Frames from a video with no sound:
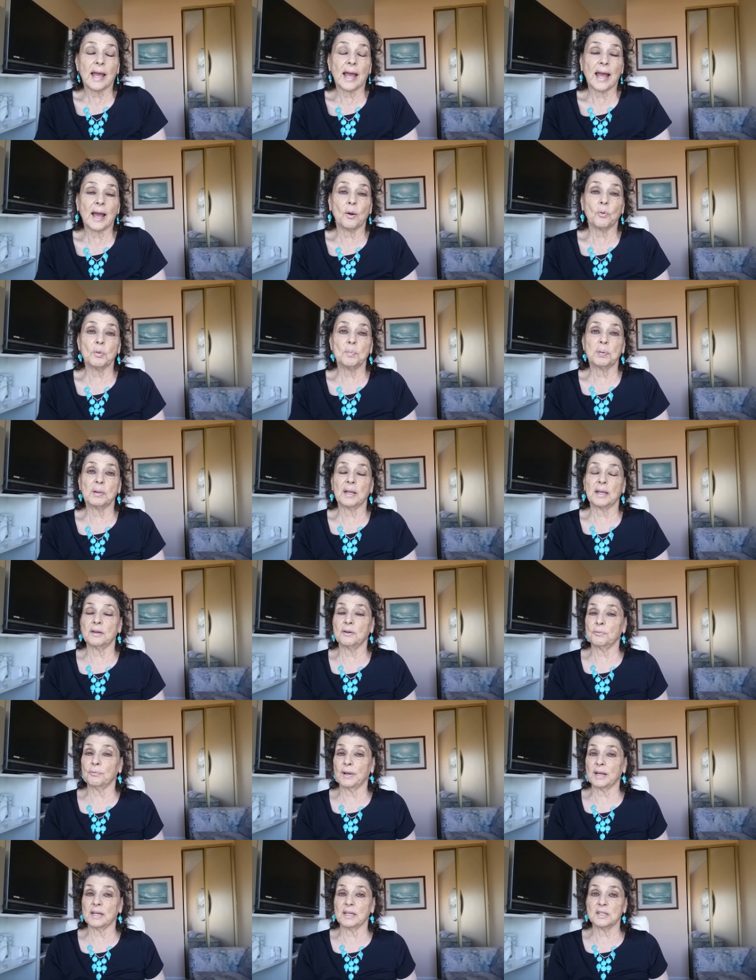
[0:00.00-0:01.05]
Our plate
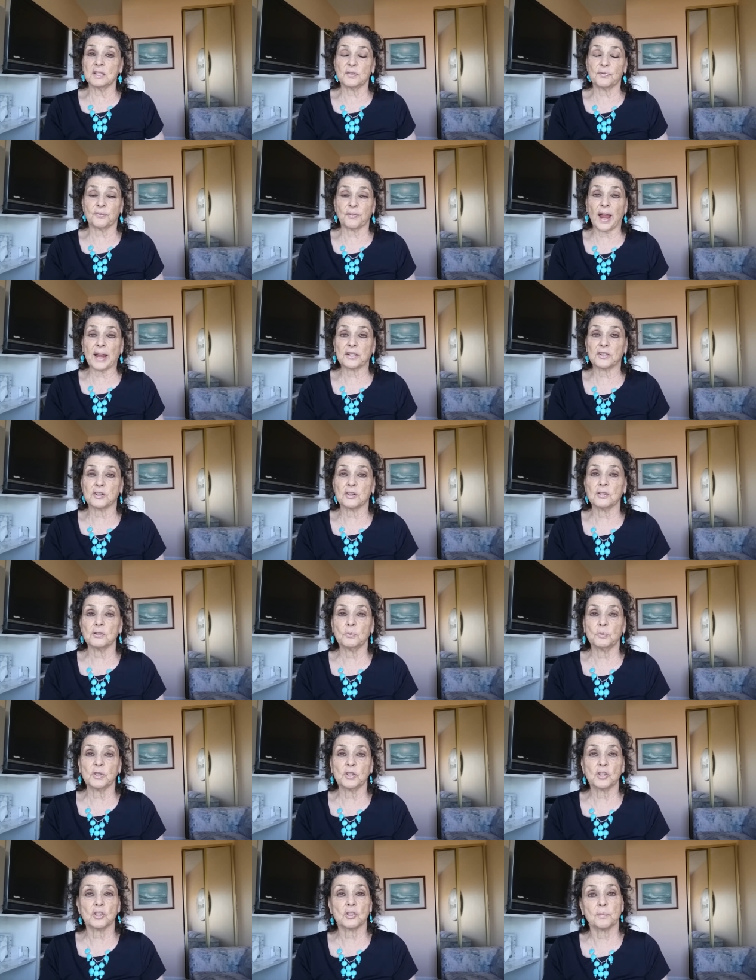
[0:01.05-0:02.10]
already is
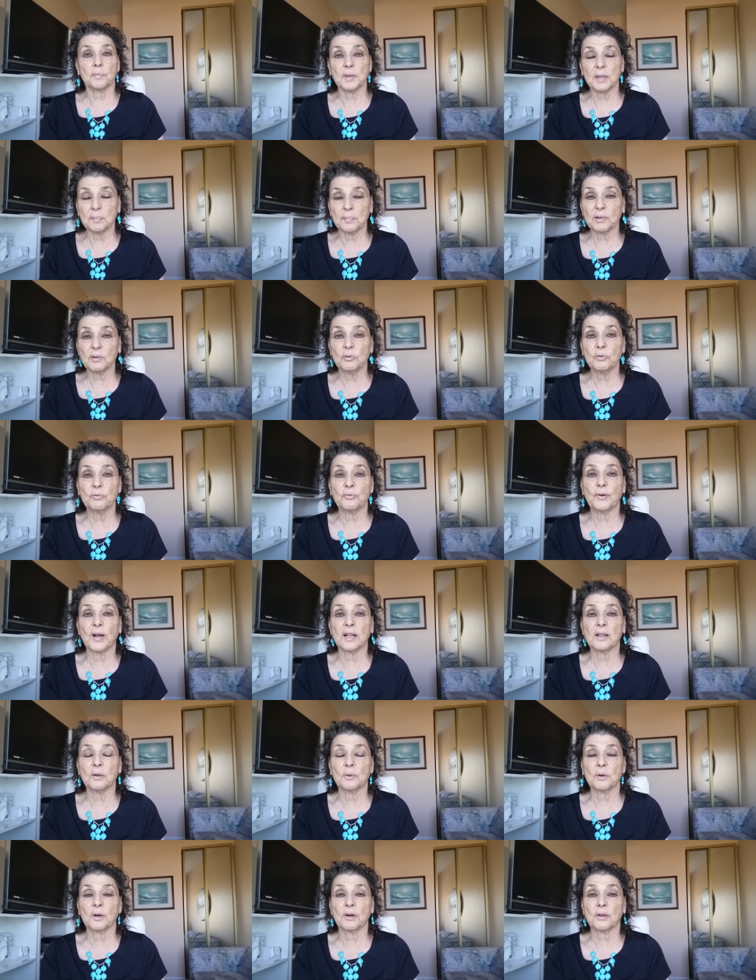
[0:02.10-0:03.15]
fractured, which people who
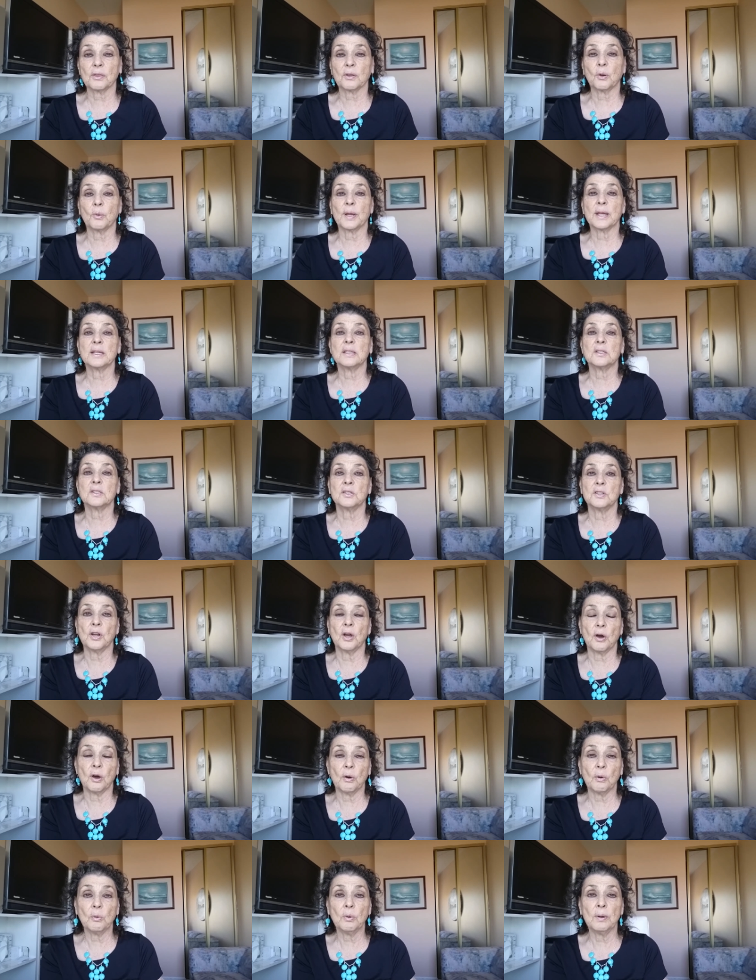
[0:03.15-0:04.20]
follow earthquakes
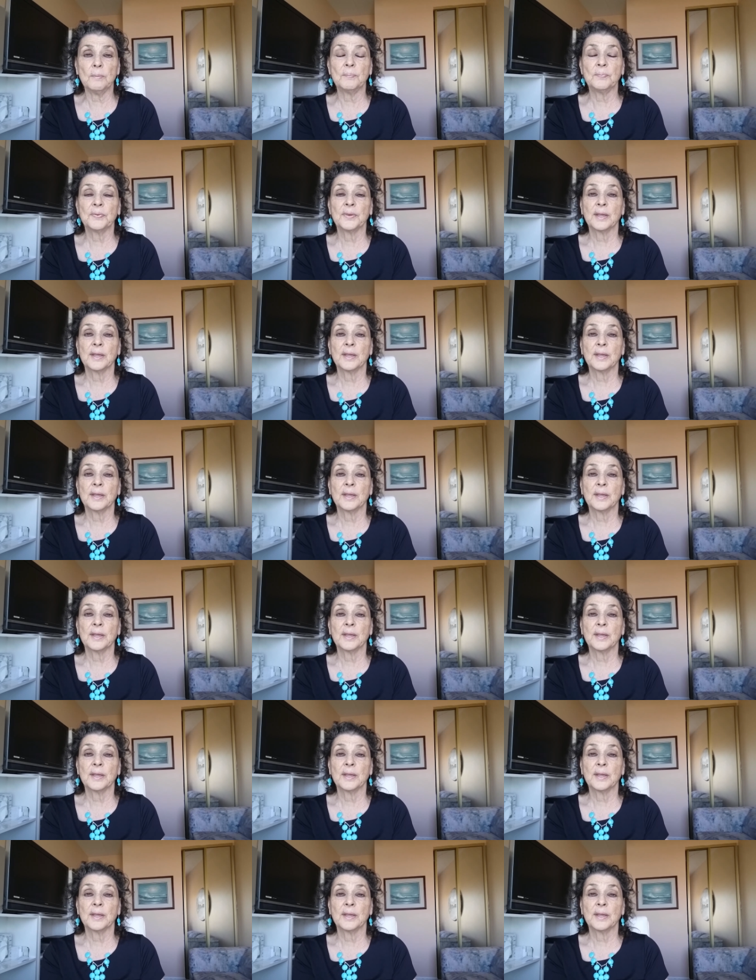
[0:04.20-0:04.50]
know.